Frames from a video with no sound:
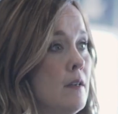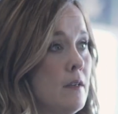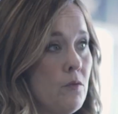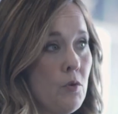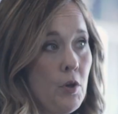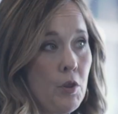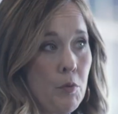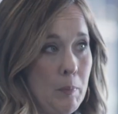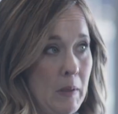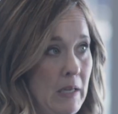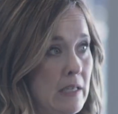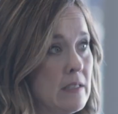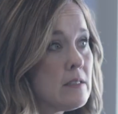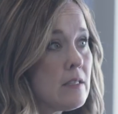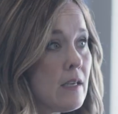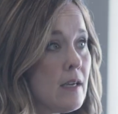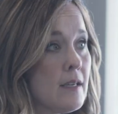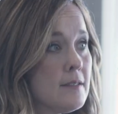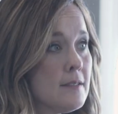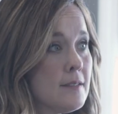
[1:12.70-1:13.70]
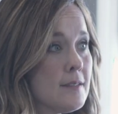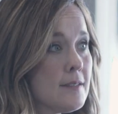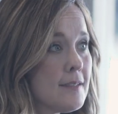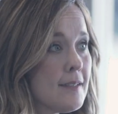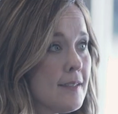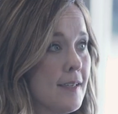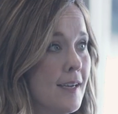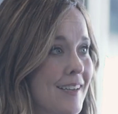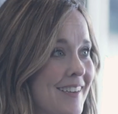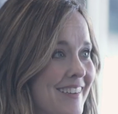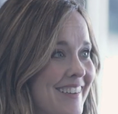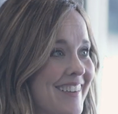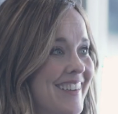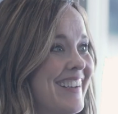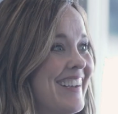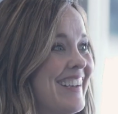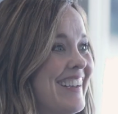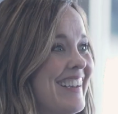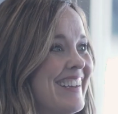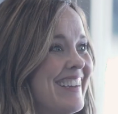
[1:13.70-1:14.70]
with pizzas,
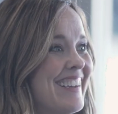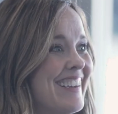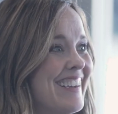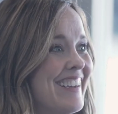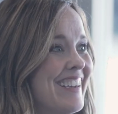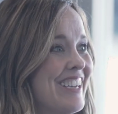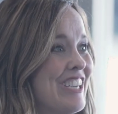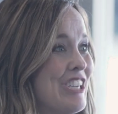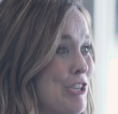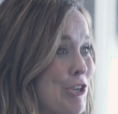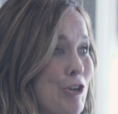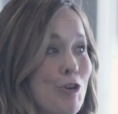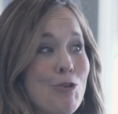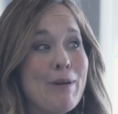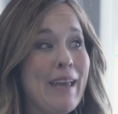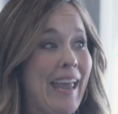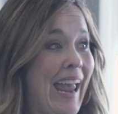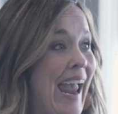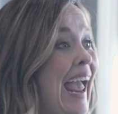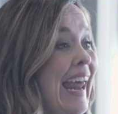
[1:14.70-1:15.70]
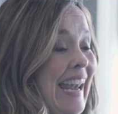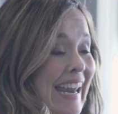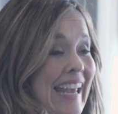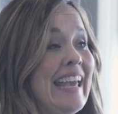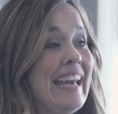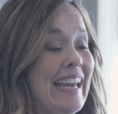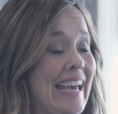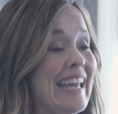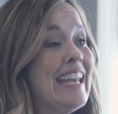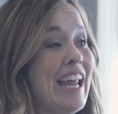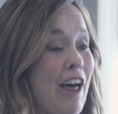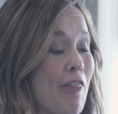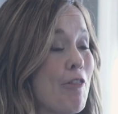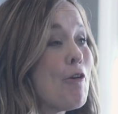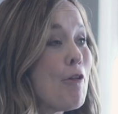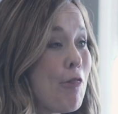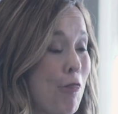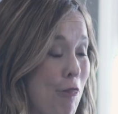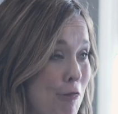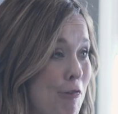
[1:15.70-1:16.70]
you can't eat
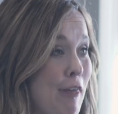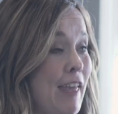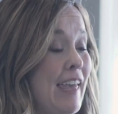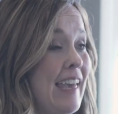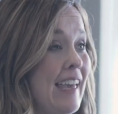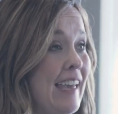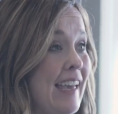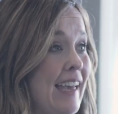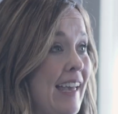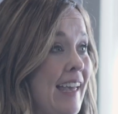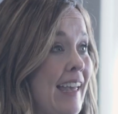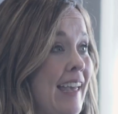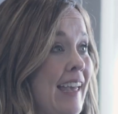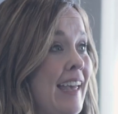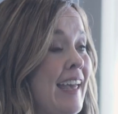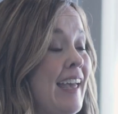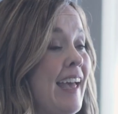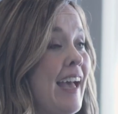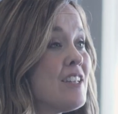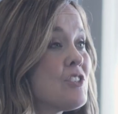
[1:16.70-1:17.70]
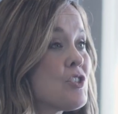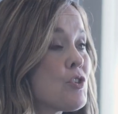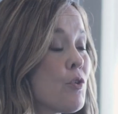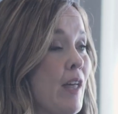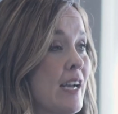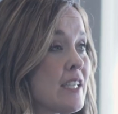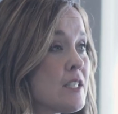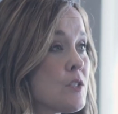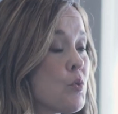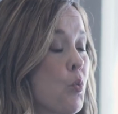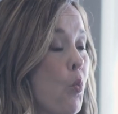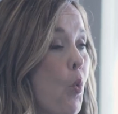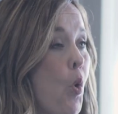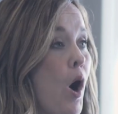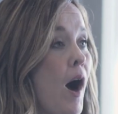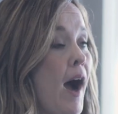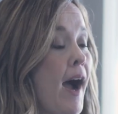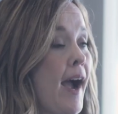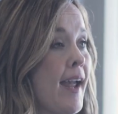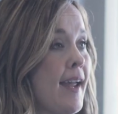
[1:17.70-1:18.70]
another thing. And so that's
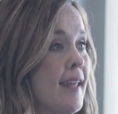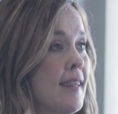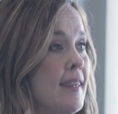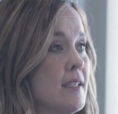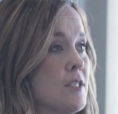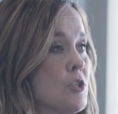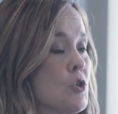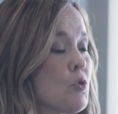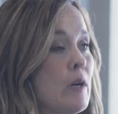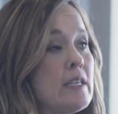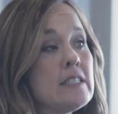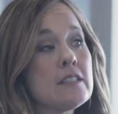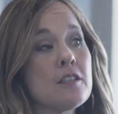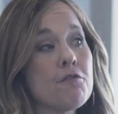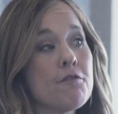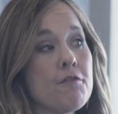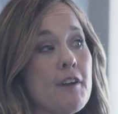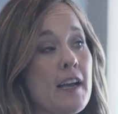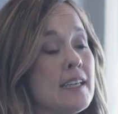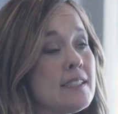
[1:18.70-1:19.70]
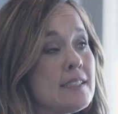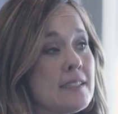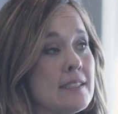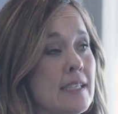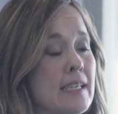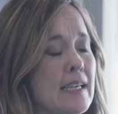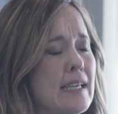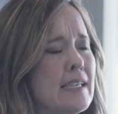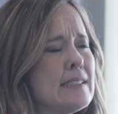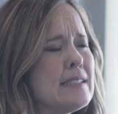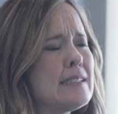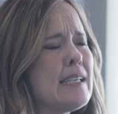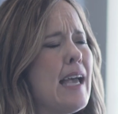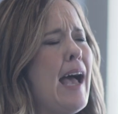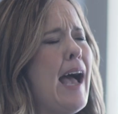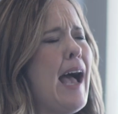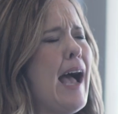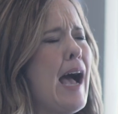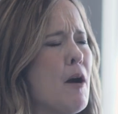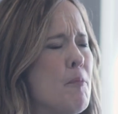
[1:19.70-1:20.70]
why this grace of fasting is
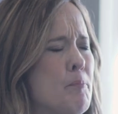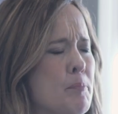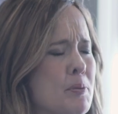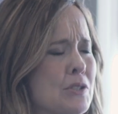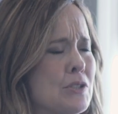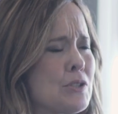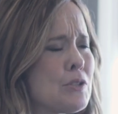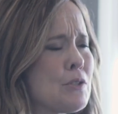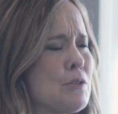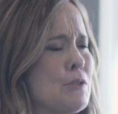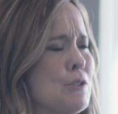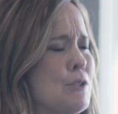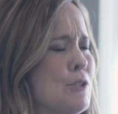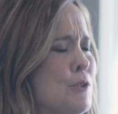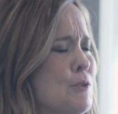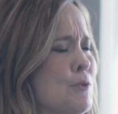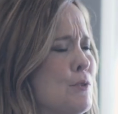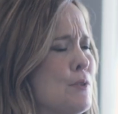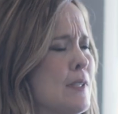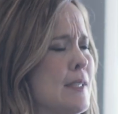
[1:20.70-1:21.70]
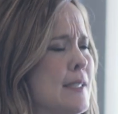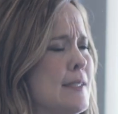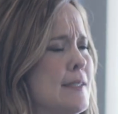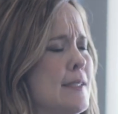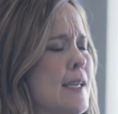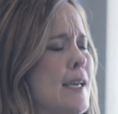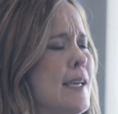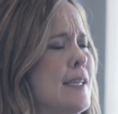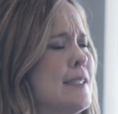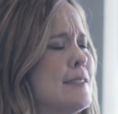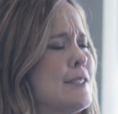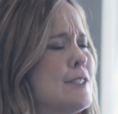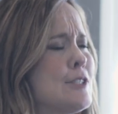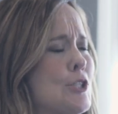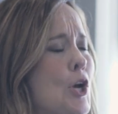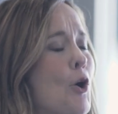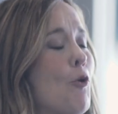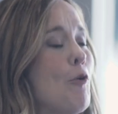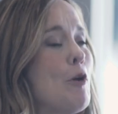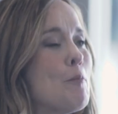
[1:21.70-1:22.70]
absolutely
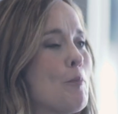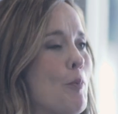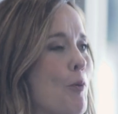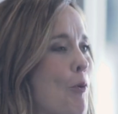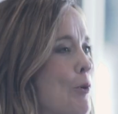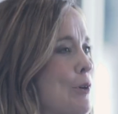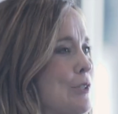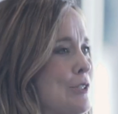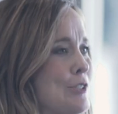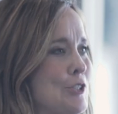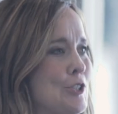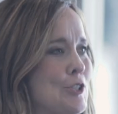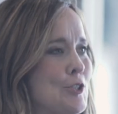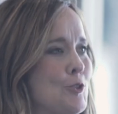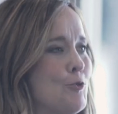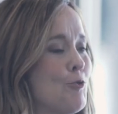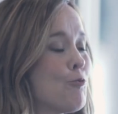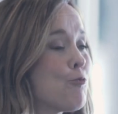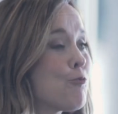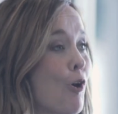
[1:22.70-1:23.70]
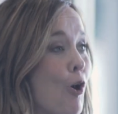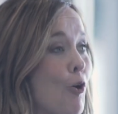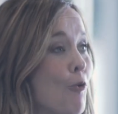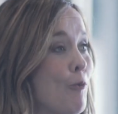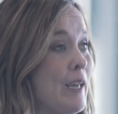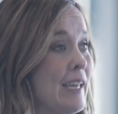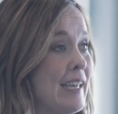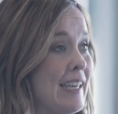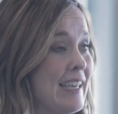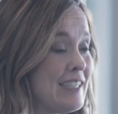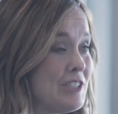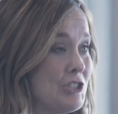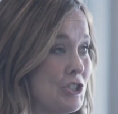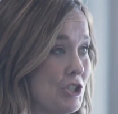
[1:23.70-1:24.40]
so important to growing in